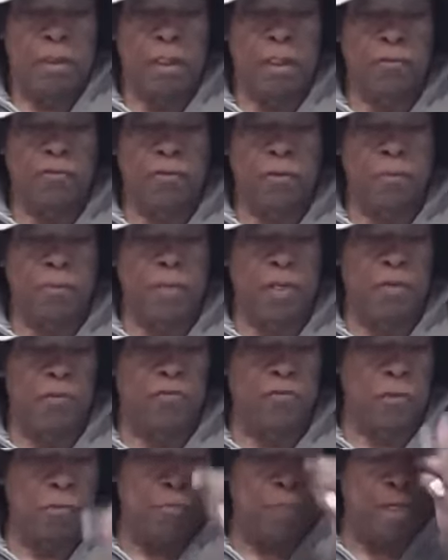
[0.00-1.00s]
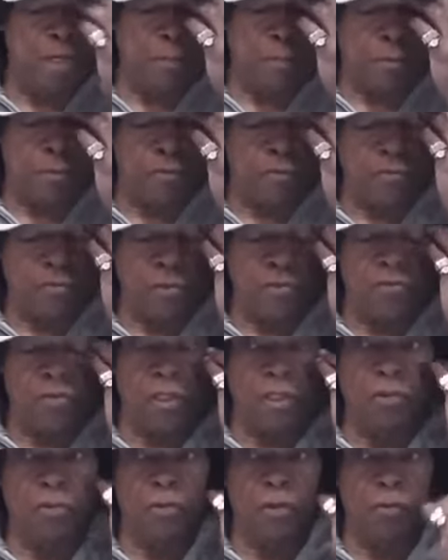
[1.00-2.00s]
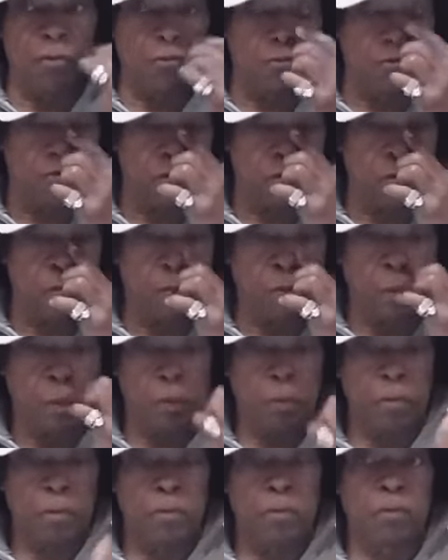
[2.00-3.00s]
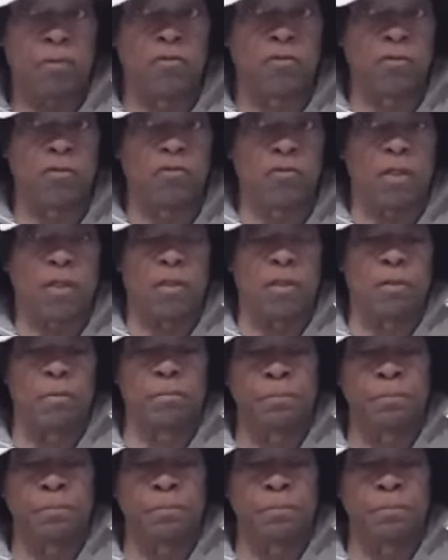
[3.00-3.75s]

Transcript: get out your pens and papers and take notes. This is